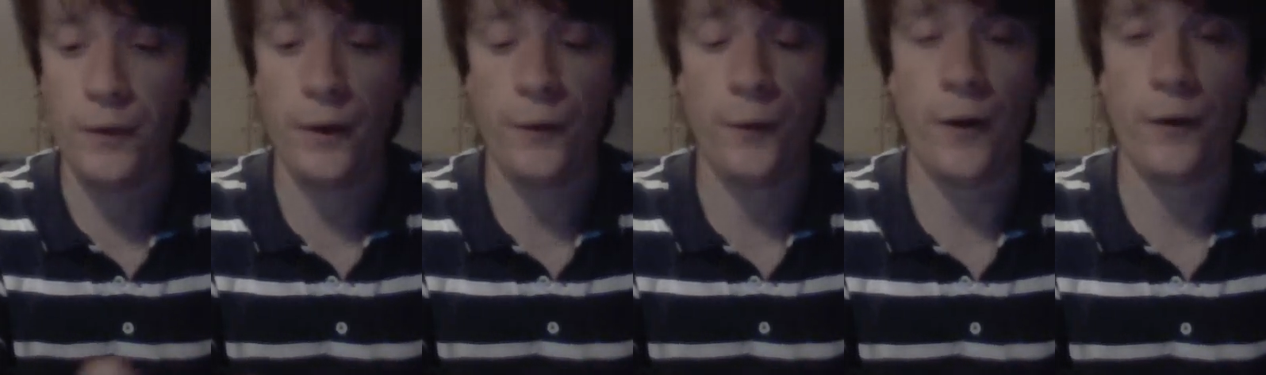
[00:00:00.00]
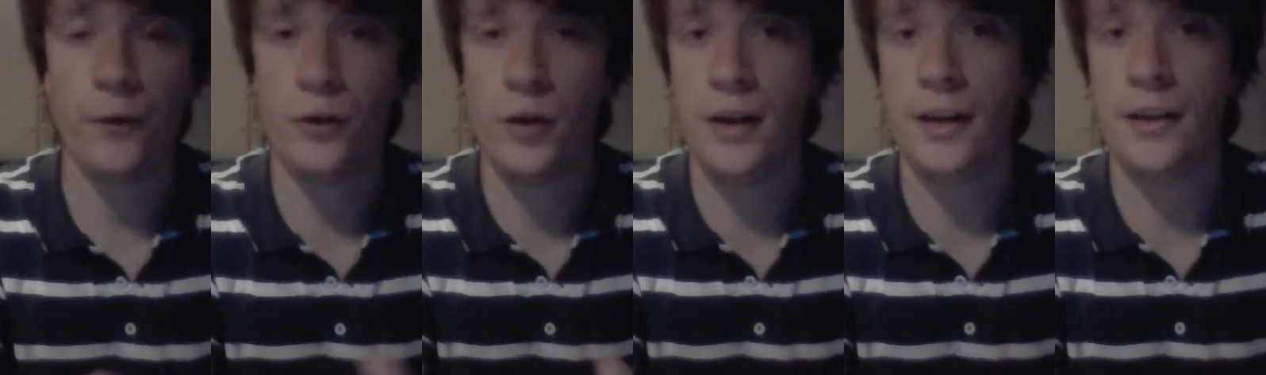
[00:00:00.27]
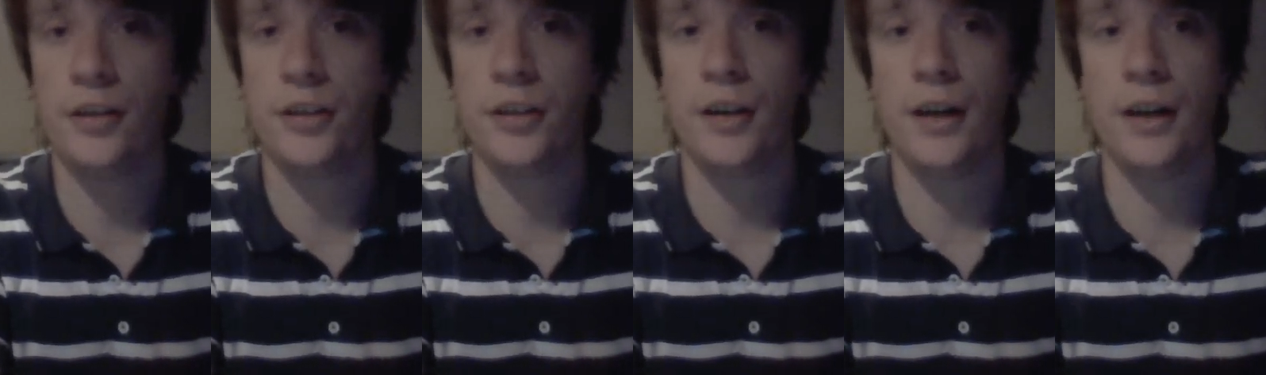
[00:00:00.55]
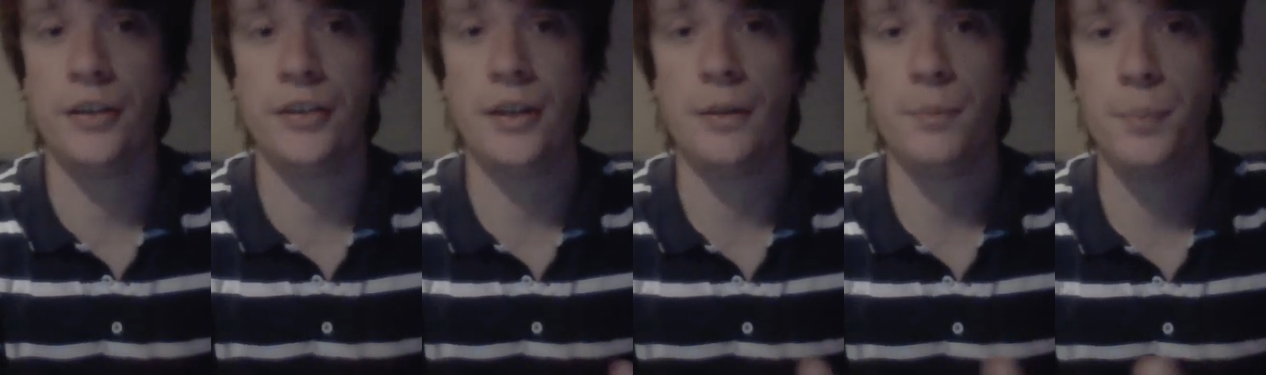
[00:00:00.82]
if I've
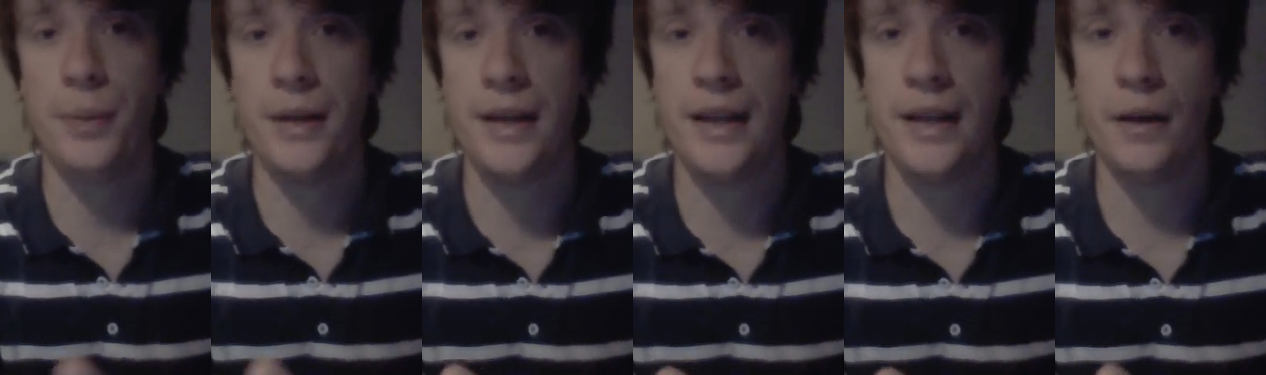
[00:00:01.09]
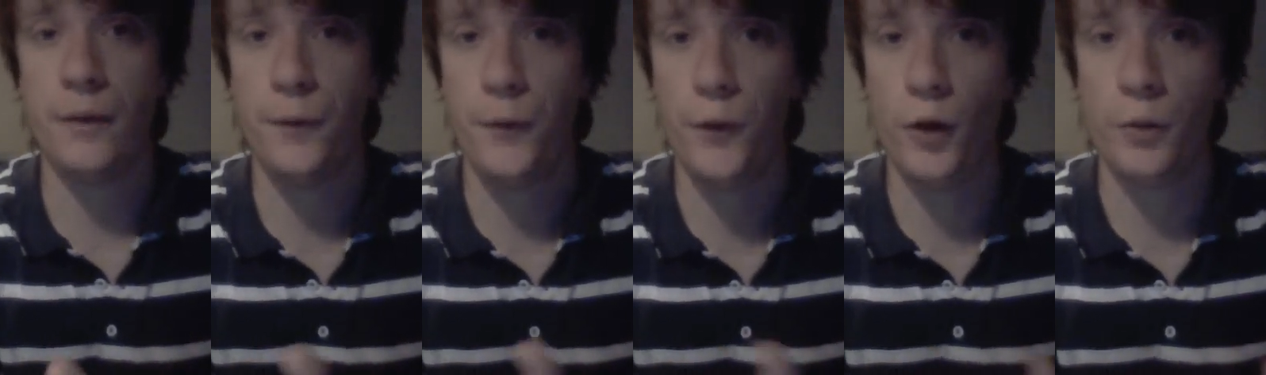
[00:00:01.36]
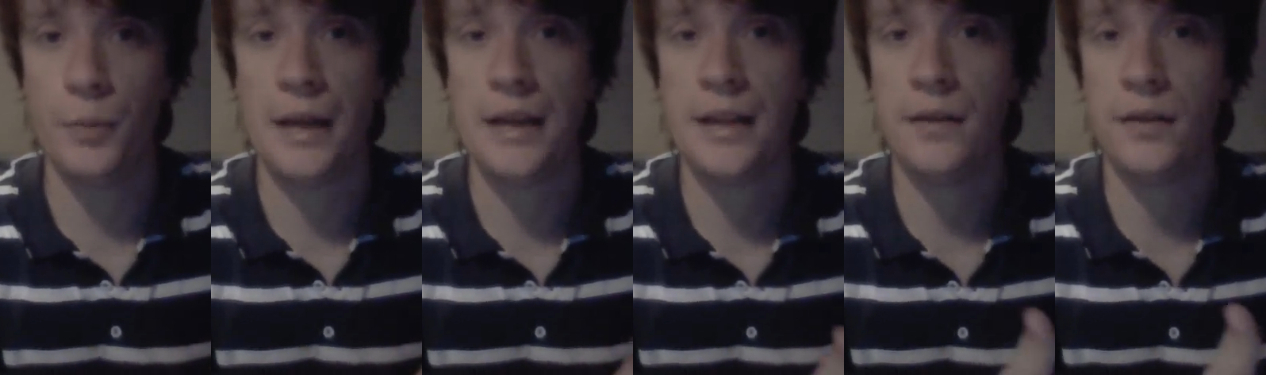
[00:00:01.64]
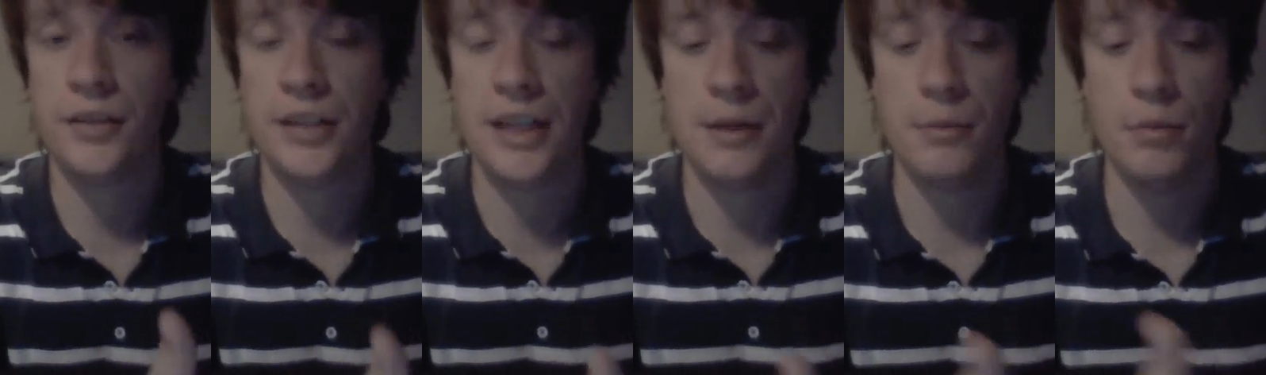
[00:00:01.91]
criticised it being a film that
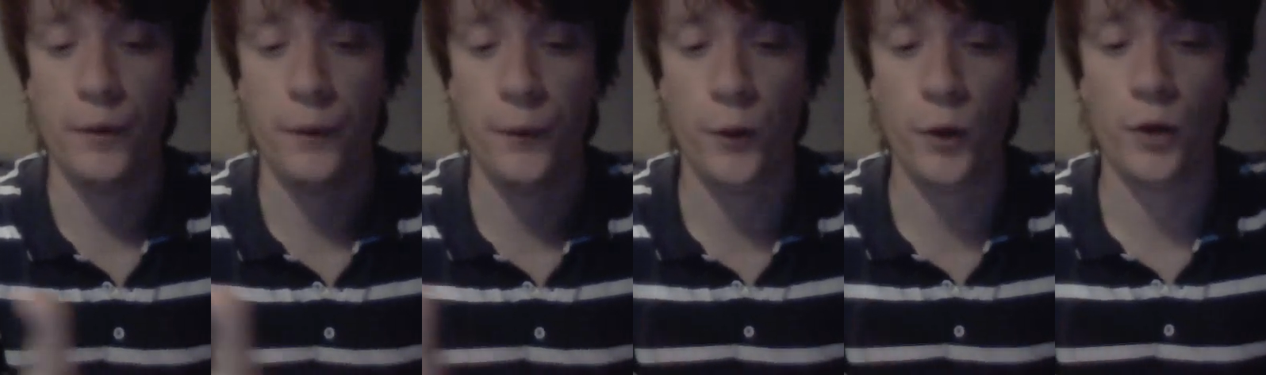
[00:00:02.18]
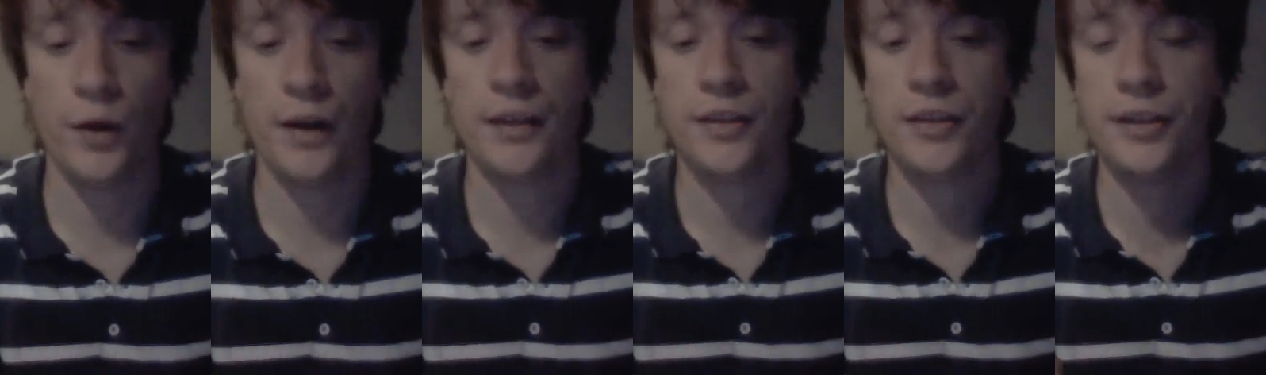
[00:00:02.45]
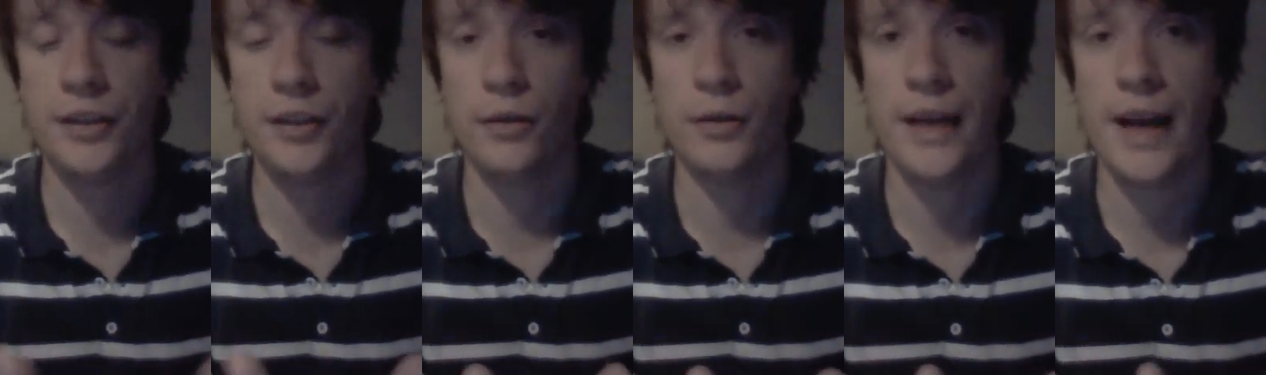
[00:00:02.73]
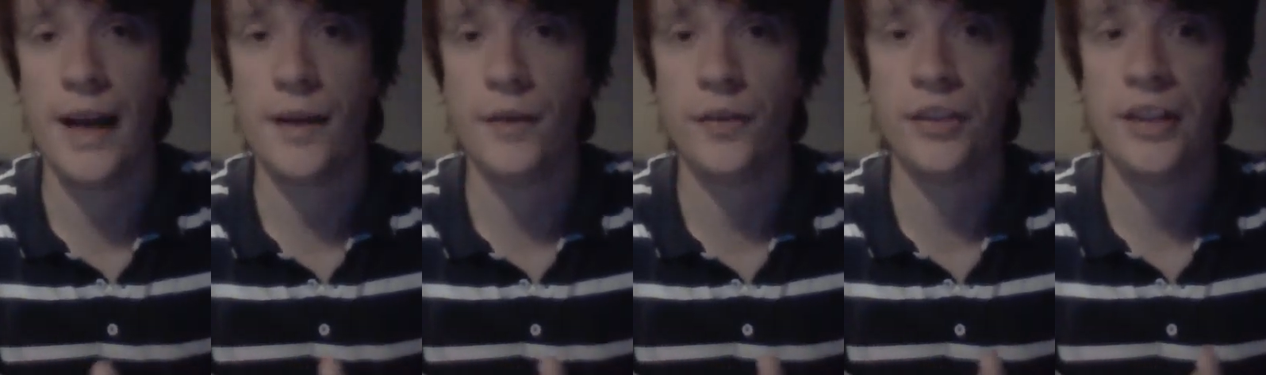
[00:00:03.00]
you've seen before, it still
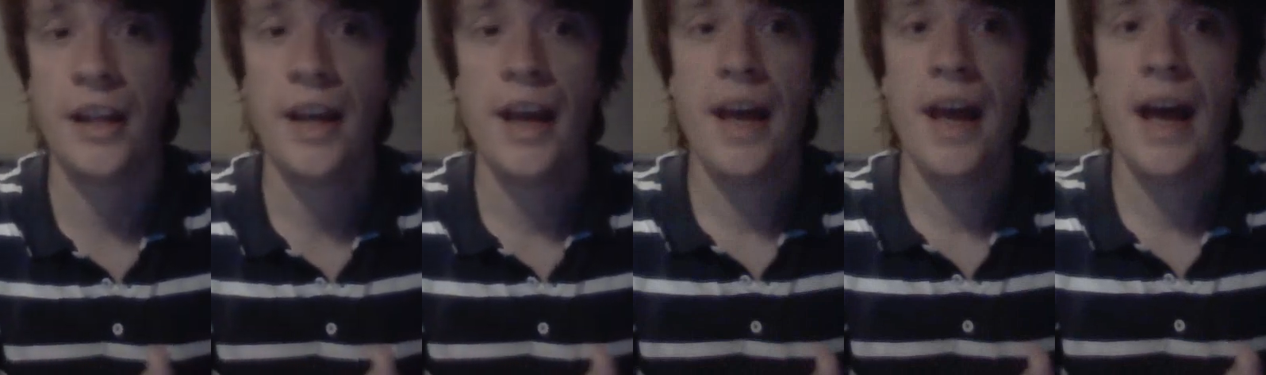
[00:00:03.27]
has